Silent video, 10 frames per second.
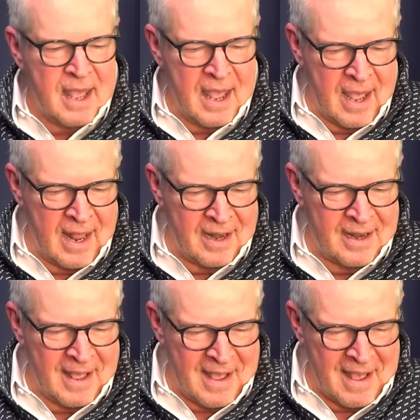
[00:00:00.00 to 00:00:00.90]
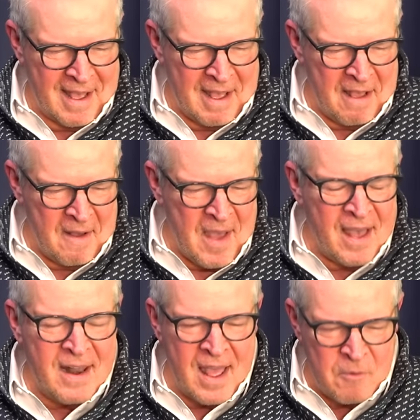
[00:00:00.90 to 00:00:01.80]
And, uh,
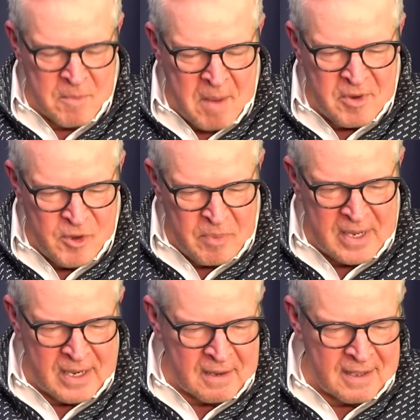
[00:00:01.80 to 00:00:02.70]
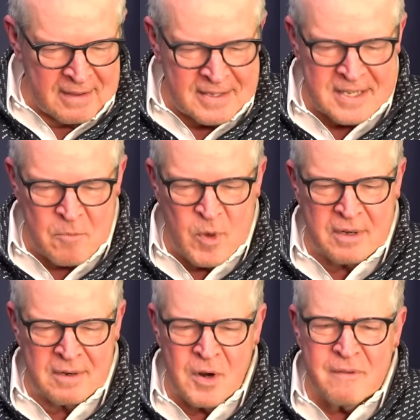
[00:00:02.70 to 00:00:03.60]
and I remember you being uh,
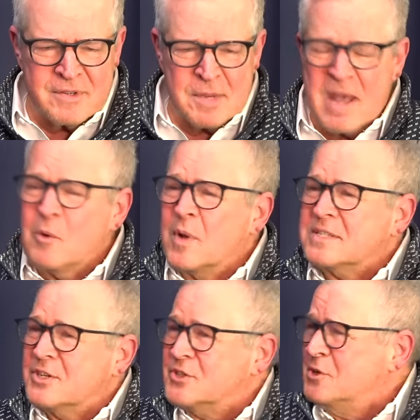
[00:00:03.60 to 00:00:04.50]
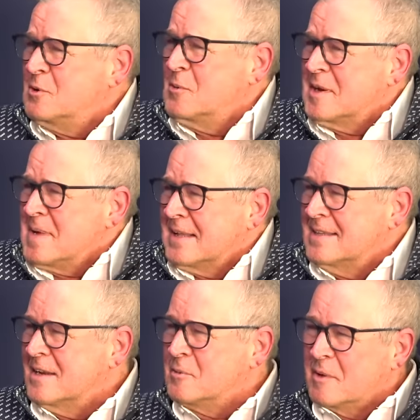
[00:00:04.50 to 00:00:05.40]
somewhat nervous about what to do. What am I,
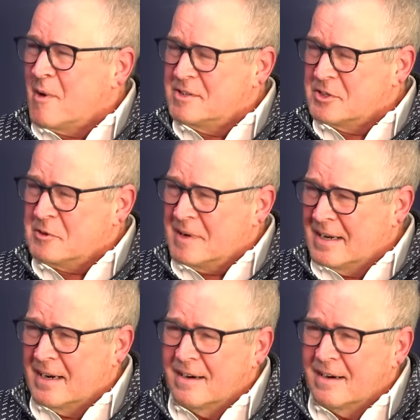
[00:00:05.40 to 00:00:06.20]
you know, what do I do? Well, here?